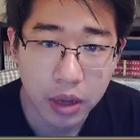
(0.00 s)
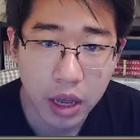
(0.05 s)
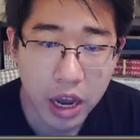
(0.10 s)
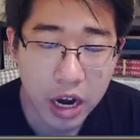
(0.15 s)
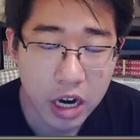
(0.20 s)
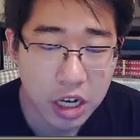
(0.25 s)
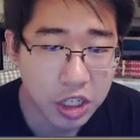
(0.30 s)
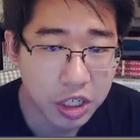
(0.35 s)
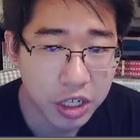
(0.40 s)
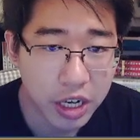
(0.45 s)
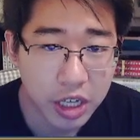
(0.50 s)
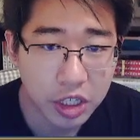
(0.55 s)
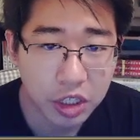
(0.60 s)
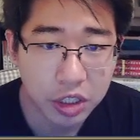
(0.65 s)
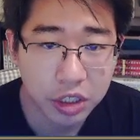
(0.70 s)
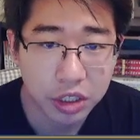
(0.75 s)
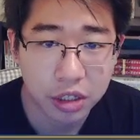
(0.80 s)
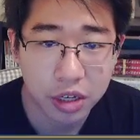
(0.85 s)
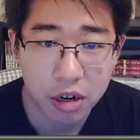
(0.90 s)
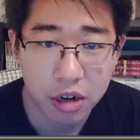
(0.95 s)
Air Slash
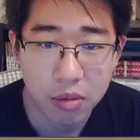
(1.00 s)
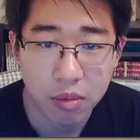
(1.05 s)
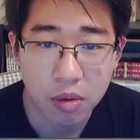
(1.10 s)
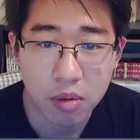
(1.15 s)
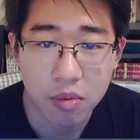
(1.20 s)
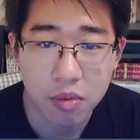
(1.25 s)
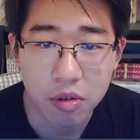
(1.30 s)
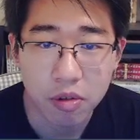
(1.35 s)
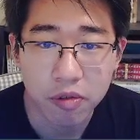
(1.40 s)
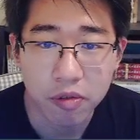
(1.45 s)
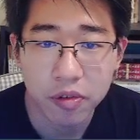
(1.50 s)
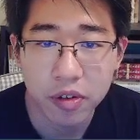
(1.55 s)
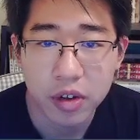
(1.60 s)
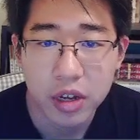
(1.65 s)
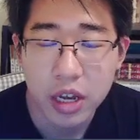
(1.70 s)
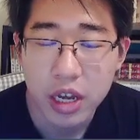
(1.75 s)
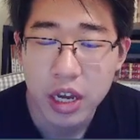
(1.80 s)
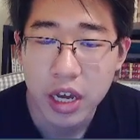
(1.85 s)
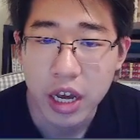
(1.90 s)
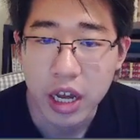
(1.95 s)
is a terrible move,
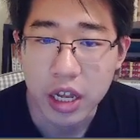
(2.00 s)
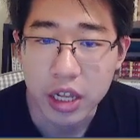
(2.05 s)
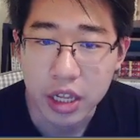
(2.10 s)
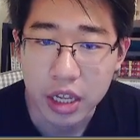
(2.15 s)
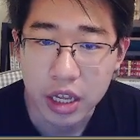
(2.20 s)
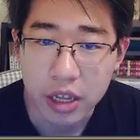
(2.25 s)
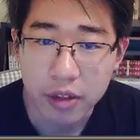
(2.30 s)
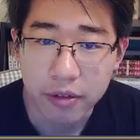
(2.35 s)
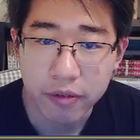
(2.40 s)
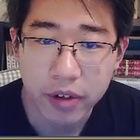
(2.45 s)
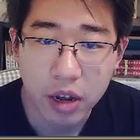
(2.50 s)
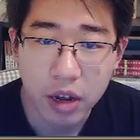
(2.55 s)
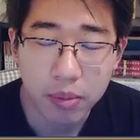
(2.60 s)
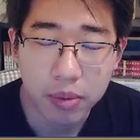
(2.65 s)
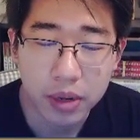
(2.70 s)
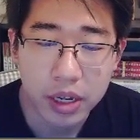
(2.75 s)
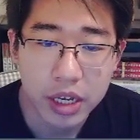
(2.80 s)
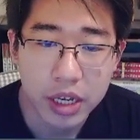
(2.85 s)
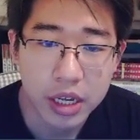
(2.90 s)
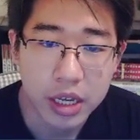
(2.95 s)
and then Foul
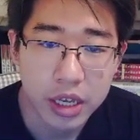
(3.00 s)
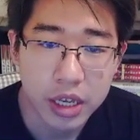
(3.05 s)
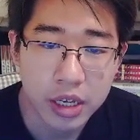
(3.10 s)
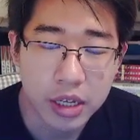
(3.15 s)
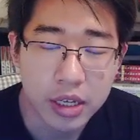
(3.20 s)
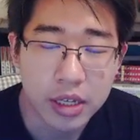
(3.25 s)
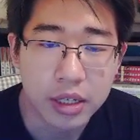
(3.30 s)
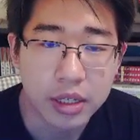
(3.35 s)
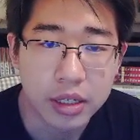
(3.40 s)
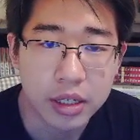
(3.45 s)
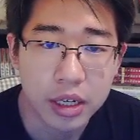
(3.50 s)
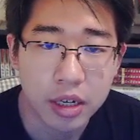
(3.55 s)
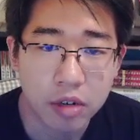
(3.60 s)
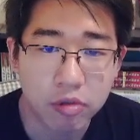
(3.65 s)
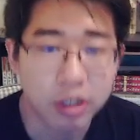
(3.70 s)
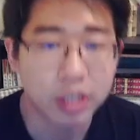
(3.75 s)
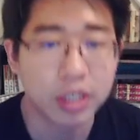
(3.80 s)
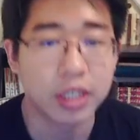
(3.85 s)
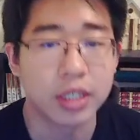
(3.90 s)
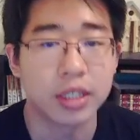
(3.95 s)
Play is
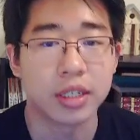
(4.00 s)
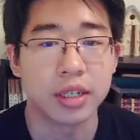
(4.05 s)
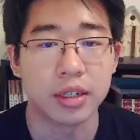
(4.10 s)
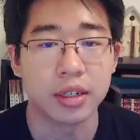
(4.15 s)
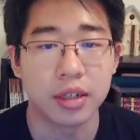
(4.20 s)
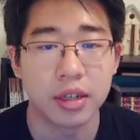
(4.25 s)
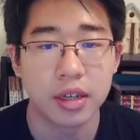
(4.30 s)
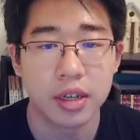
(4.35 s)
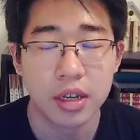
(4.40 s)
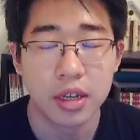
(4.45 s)
resisted.